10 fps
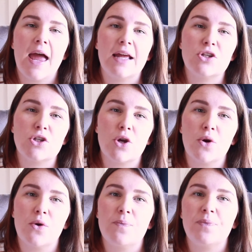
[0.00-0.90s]
And
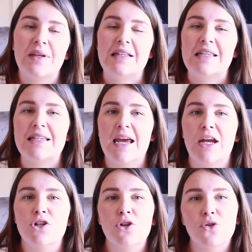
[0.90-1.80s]
so in
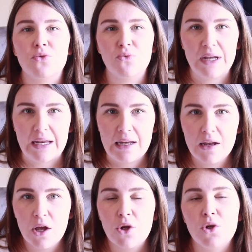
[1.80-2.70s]
stage 3,